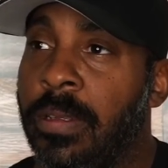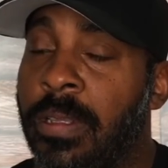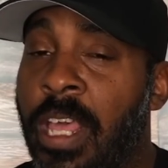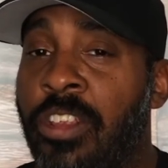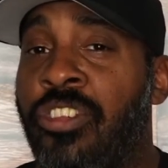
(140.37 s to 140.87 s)

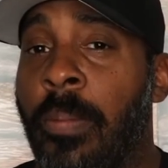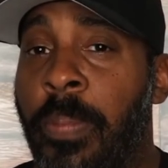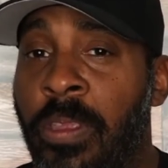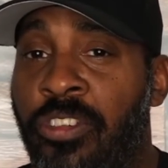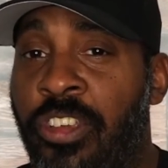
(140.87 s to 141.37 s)
that are
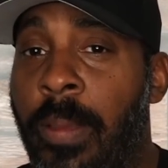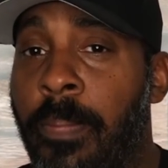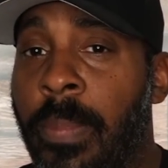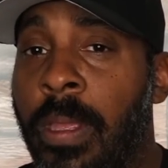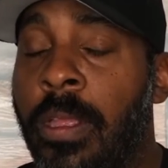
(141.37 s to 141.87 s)
jumping
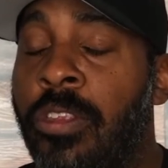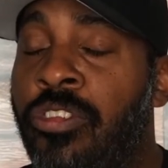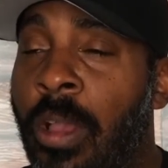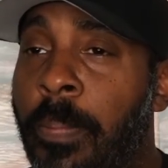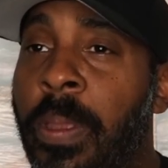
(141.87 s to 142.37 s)
ship
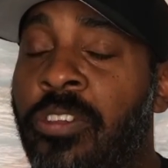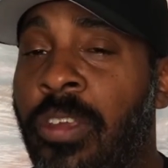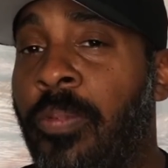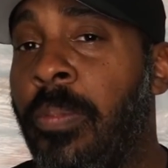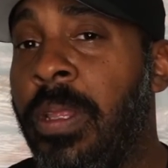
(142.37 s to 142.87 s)

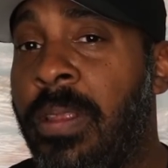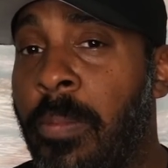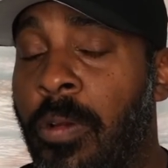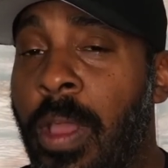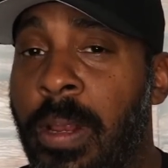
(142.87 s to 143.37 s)
from the
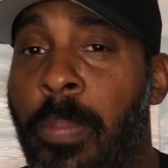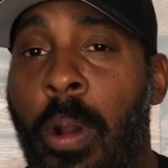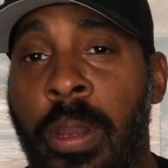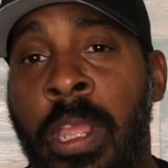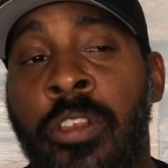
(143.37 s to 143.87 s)
Democratic
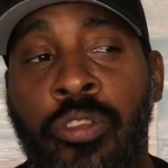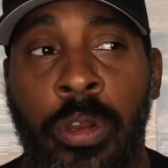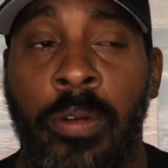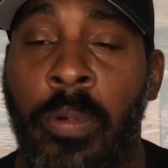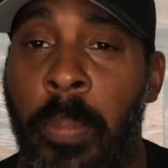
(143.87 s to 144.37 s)
Party and
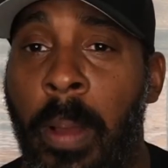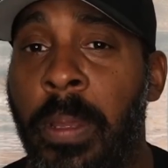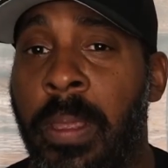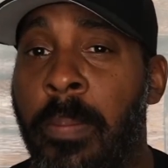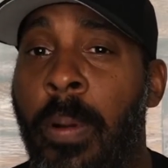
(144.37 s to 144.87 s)
joining the
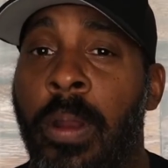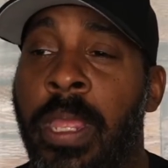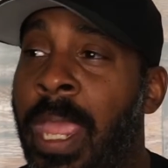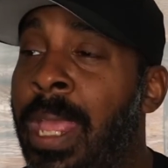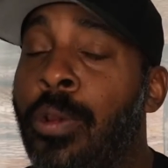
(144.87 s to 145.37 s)
Republican
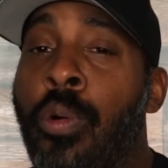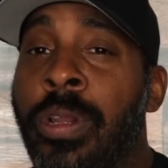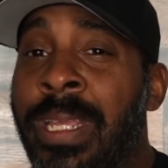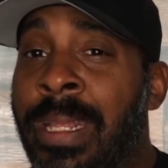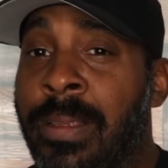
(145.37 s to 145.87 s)
Party and
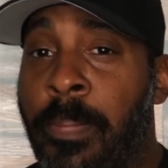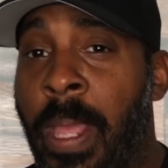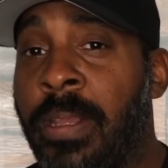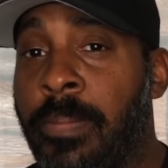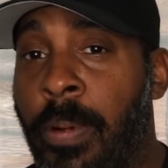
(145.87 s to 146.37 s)
or the
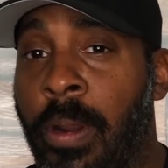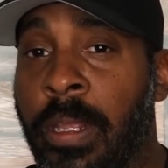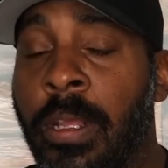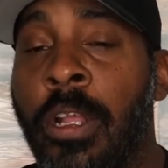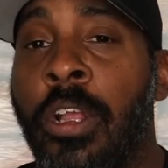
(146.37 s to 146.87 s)
Independent
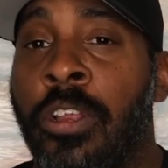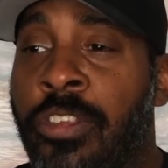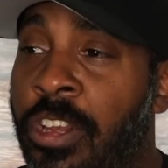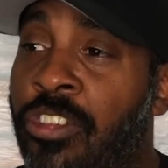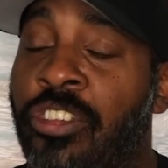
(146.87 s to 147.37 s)
Party.
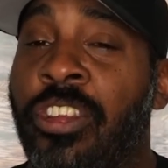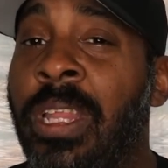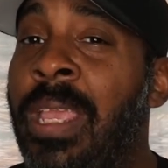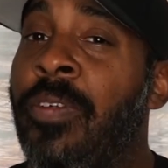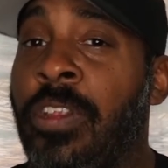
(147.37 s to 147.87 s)
So they're just
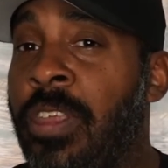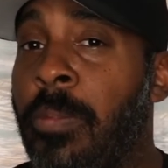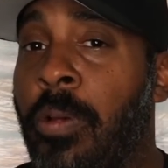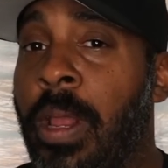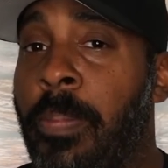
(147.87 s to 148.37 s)
leaving the
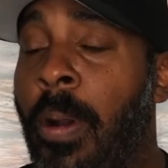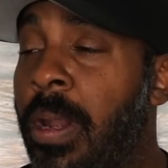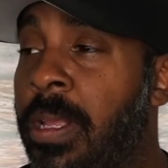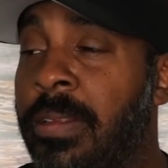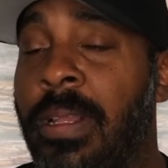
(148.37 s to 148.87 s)
Democratic
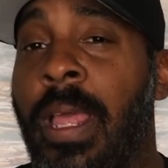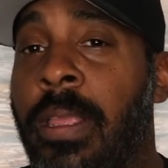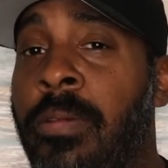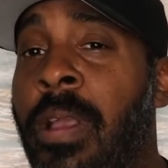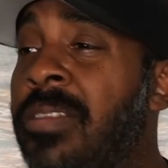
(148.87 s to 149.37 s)
Party because they're
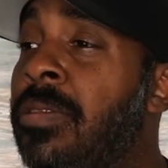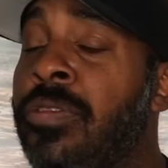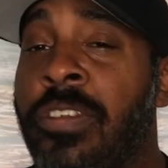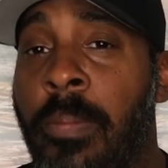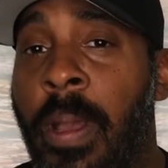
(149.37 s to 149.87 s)
like, you guys are
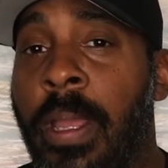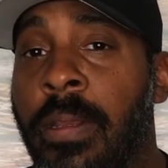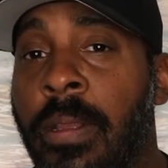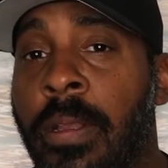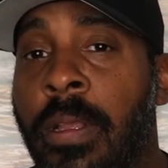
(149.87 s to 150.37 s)
losing your mind.
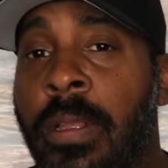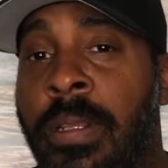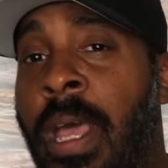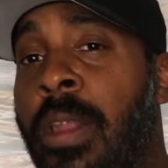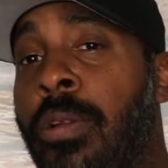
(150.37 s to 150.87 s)

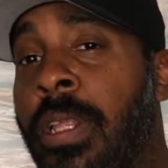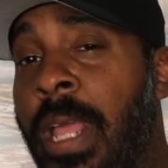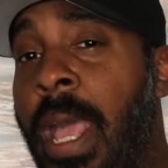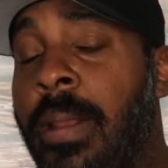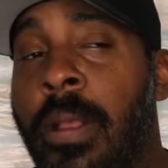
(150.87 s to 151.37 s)
Not only
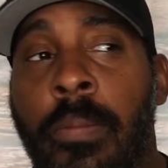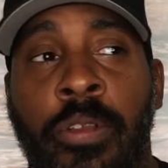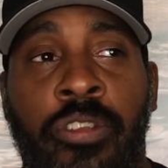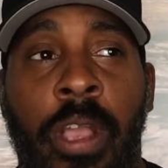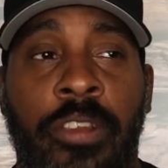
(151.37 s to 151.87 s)
that,
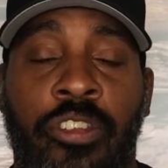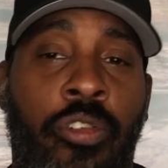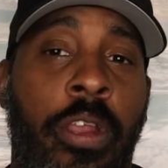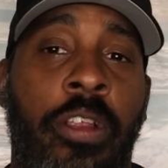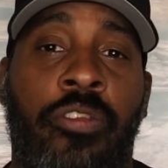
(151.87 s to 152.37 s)
but you guys are
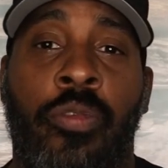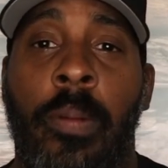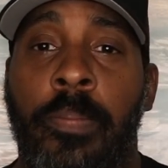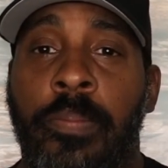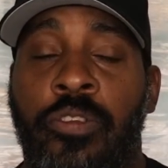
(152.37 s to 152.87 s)
trying to
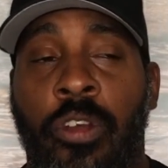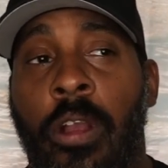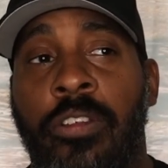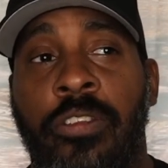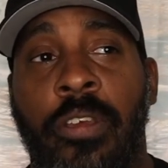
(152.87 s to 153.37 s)
trump
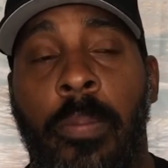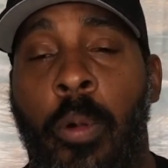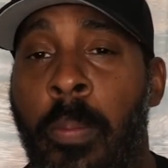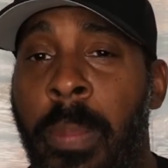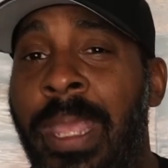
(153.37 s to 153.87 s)
charges up
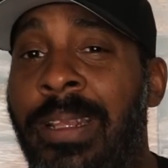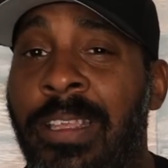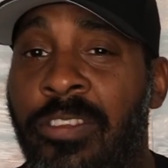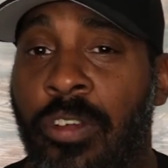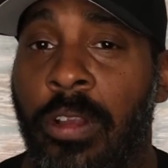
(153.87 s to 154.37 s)
or make
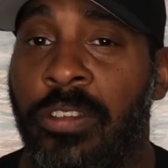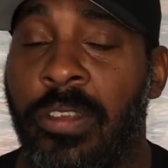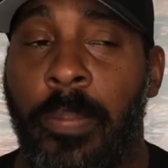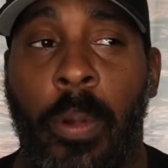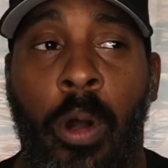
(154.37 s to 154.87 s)
these charges
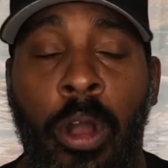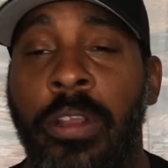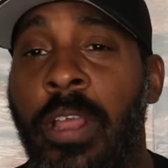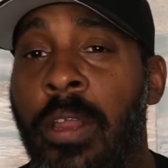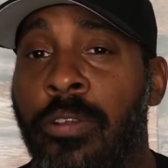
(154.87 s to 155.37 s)
up
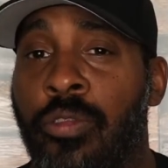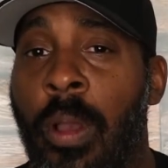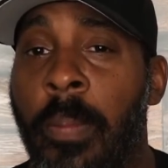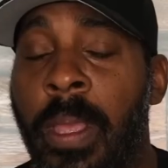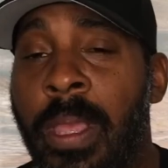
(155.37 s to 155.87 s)
on Donald Trump